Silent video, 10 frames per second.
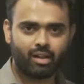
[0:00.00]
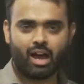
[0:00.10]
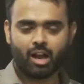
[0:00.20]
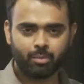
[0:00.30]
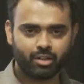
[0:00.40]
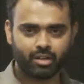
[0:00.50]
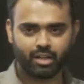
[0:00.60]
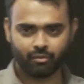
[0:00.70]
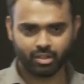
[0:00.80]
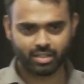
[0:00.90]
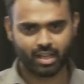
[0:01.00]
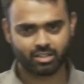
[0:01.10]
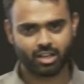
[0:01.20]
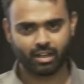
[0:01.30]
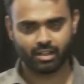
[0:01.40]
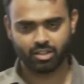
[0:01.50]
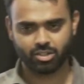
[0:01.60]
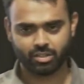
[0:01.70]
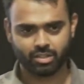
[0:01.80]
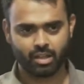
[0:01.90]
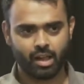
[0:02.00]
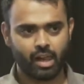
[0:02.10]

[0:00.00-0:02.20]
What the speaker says: arbitrary reverse hash calculations.